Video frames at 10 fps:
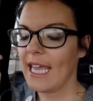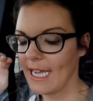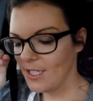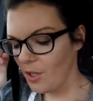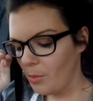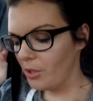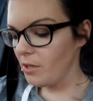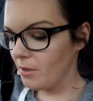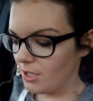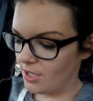guys, so I
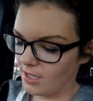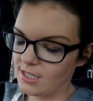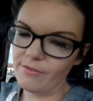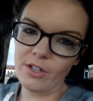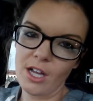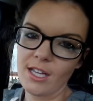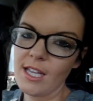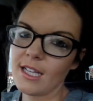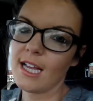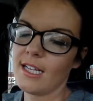pretty much sucked at
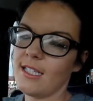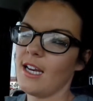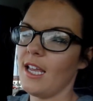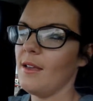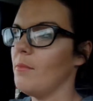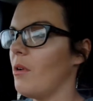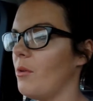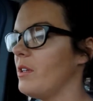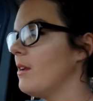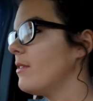vlogging last night,
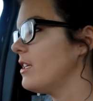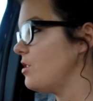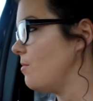but we didn't really do